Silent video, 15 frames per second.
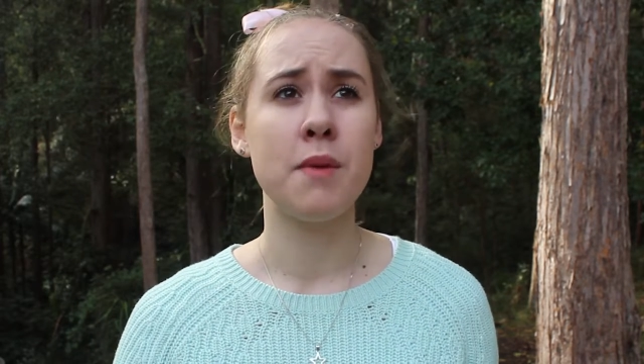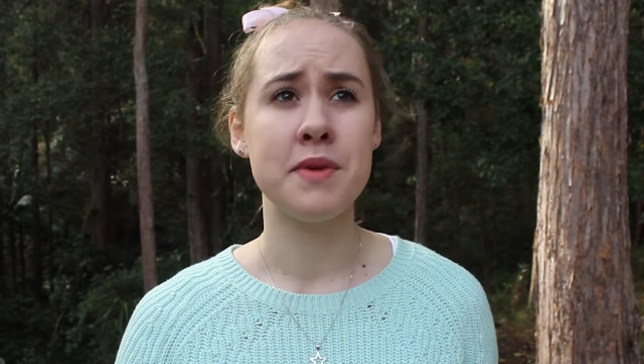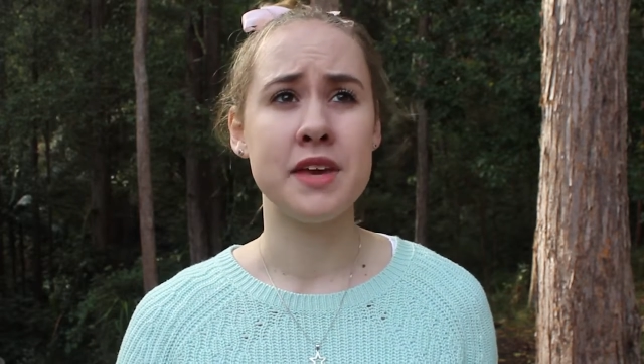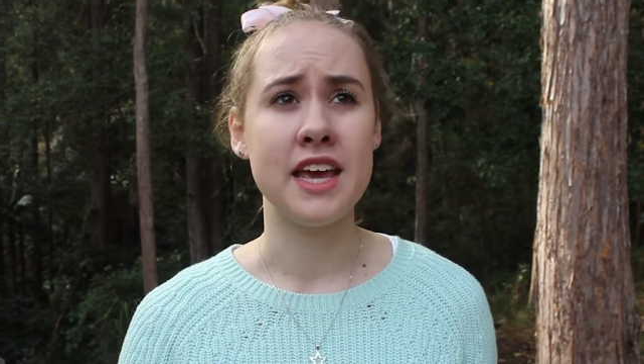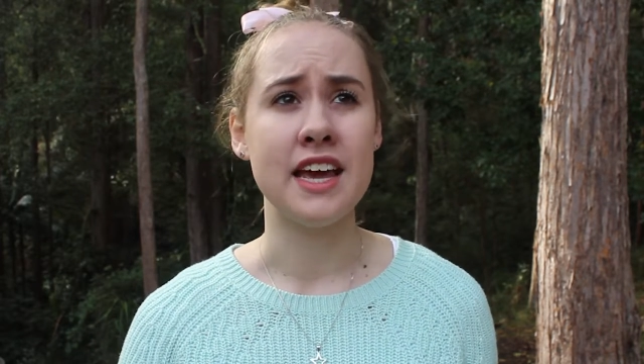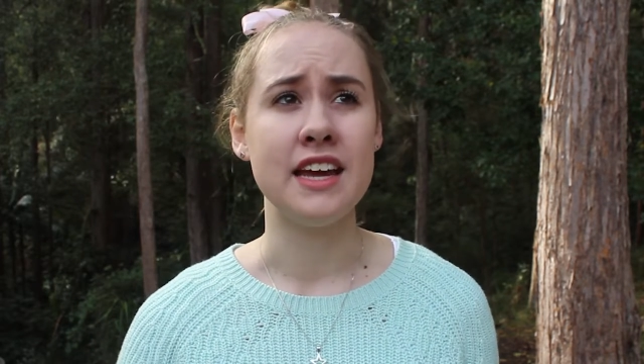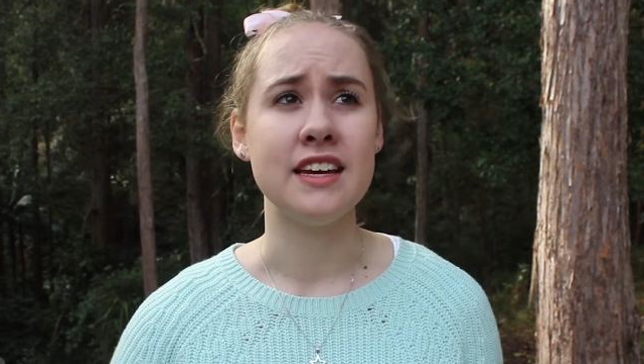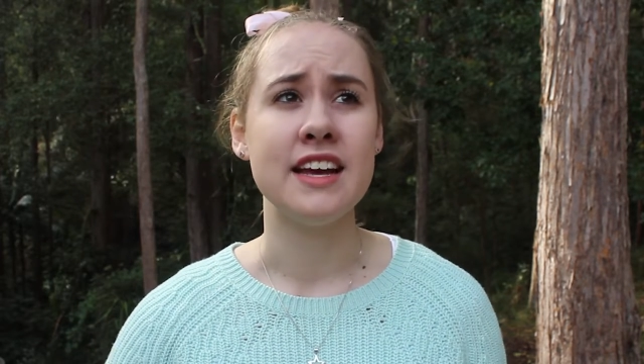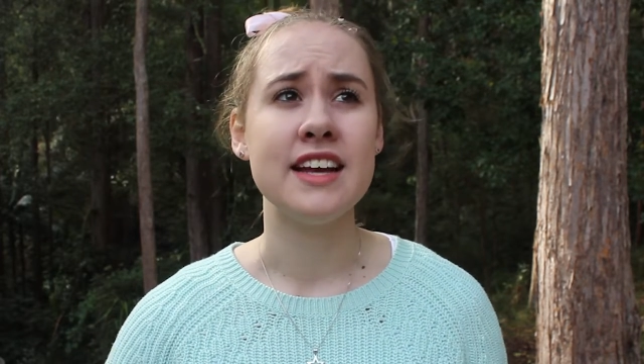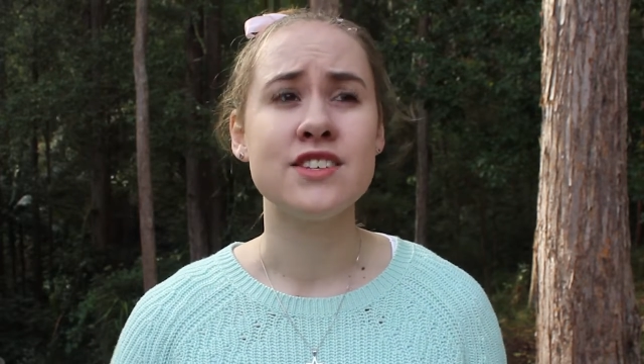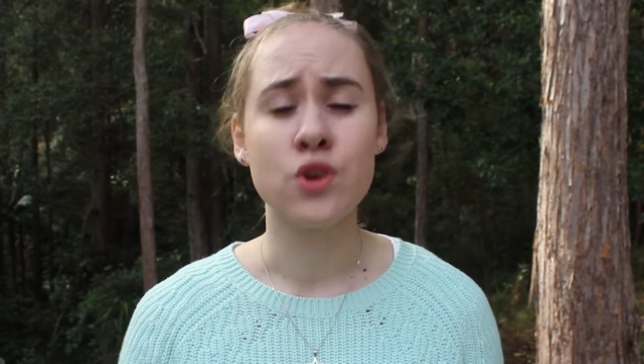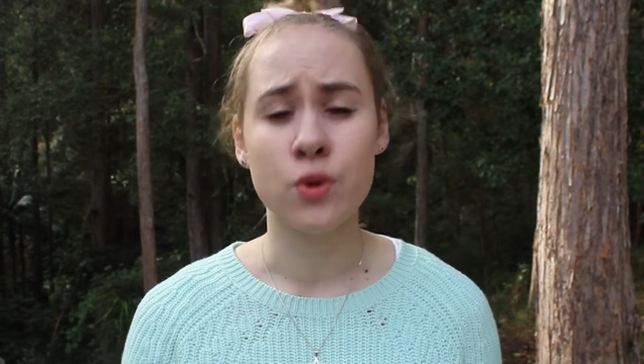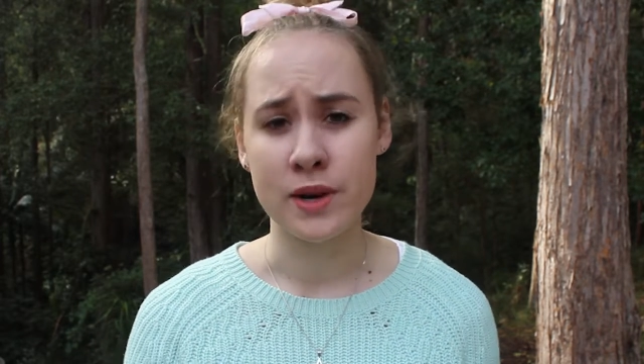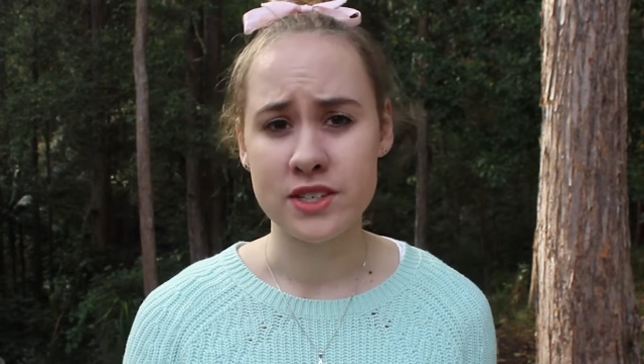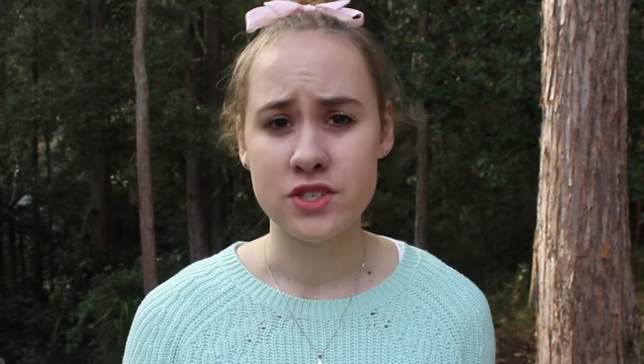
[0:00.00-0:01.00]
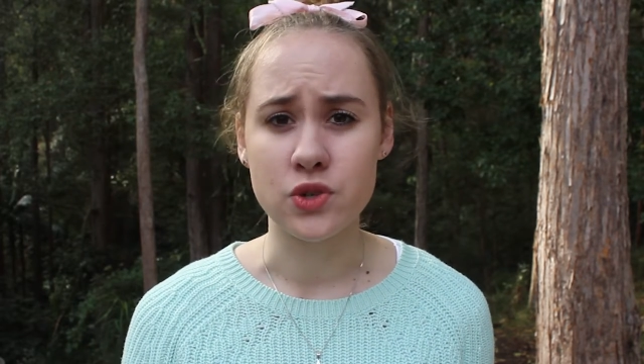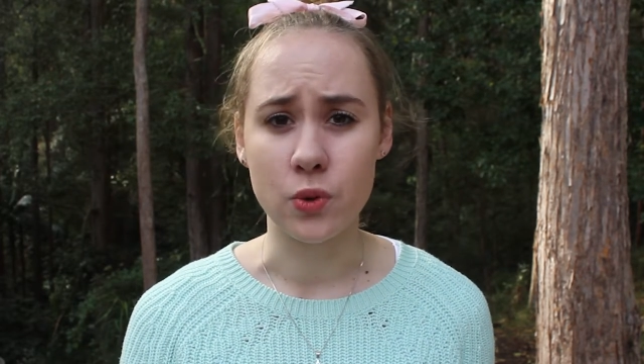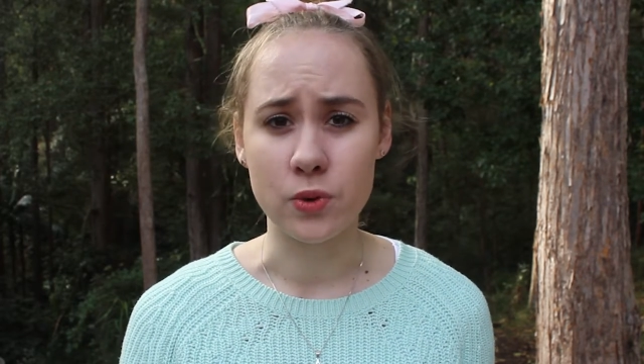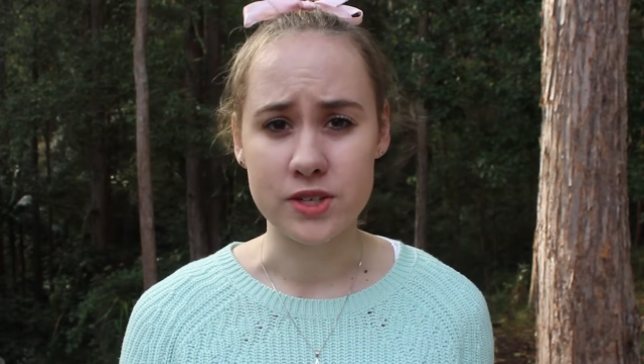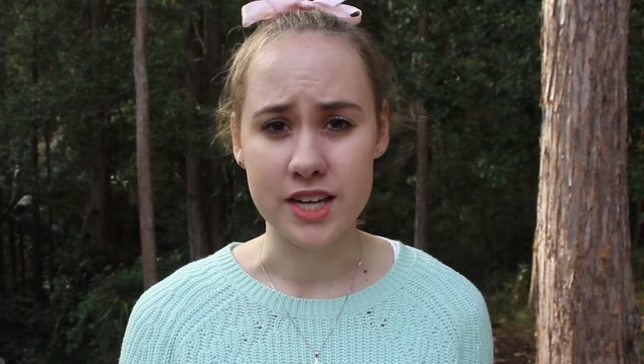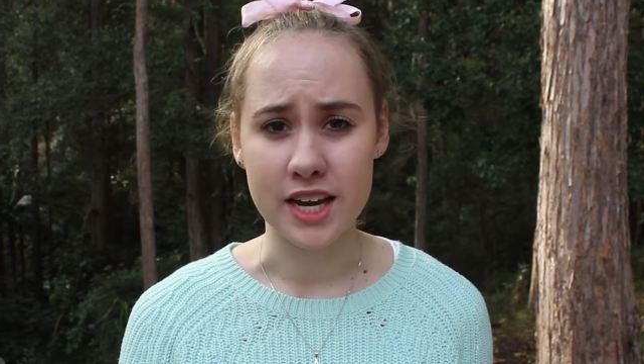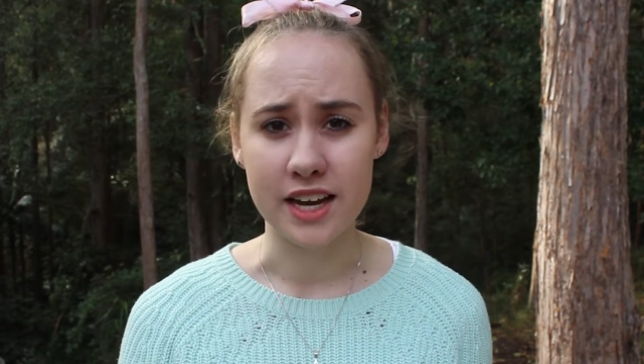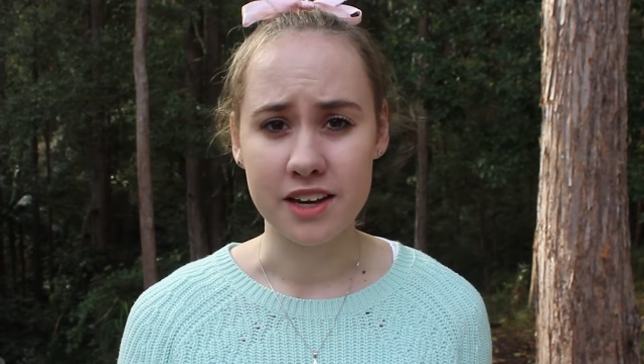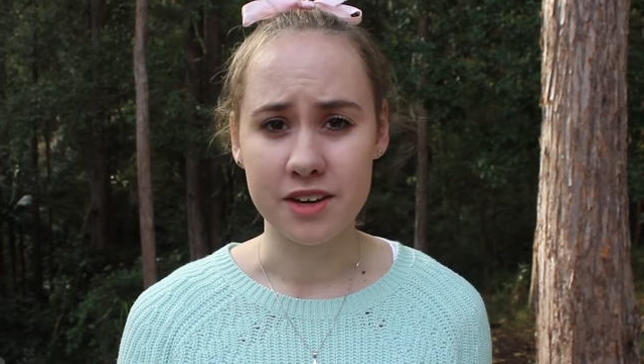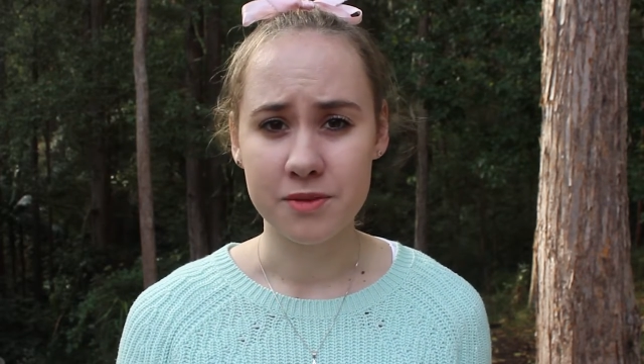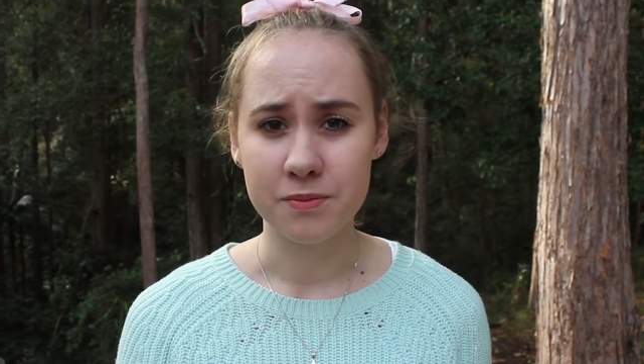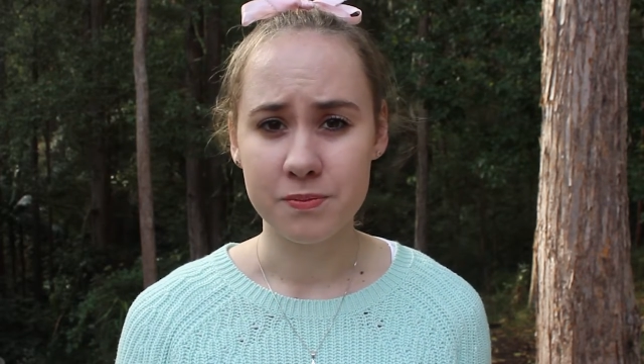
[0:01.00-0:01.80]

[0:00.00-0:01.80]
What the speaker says: begin is always daunting.